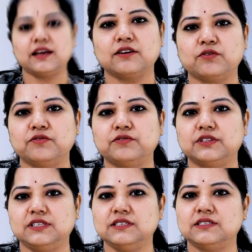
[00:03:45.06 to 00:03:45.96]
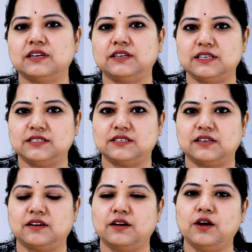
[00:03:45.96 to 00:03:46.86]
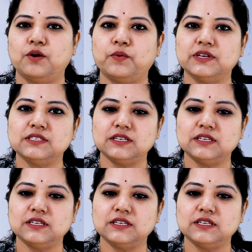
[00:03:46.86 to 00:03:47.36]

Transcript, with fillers: can go for this testing. Once